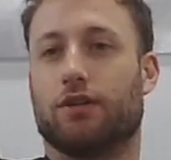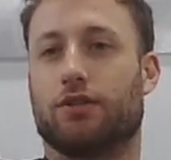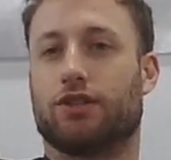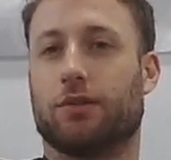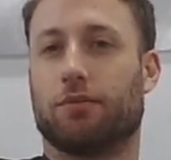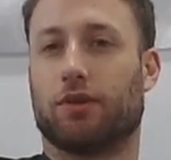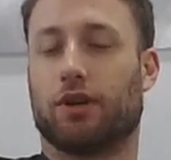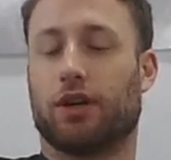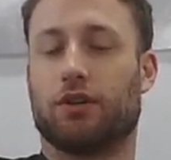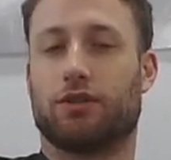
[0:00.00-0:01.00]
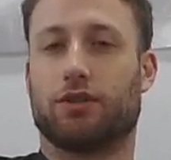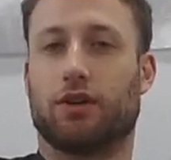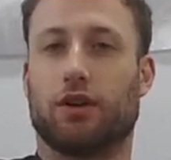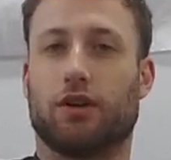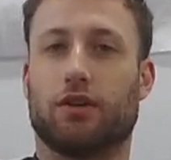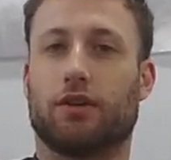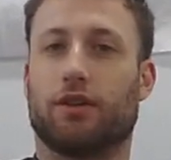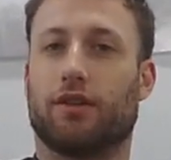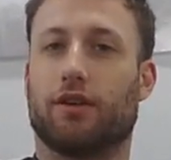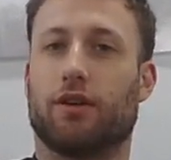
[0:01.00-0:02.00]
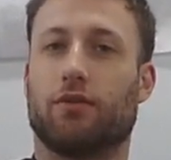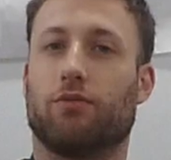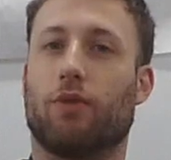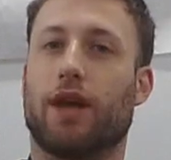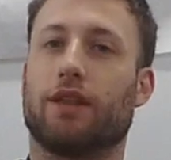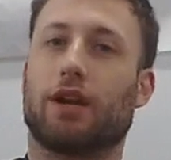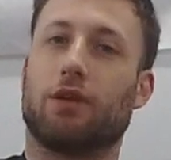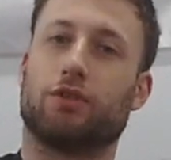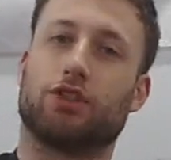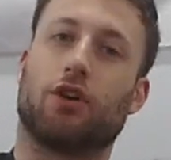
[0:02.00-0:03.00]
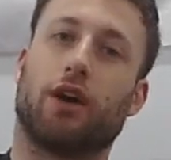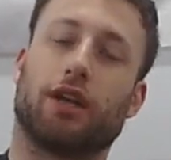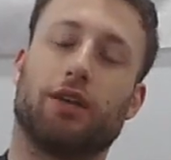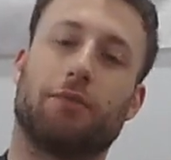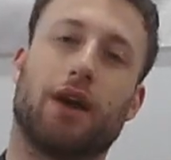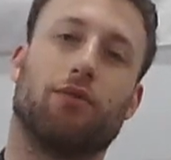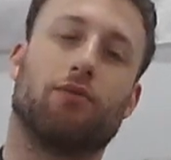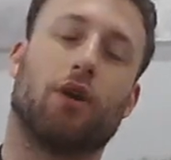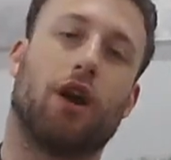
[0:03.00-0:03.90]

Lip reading: similar to the way that I was talking about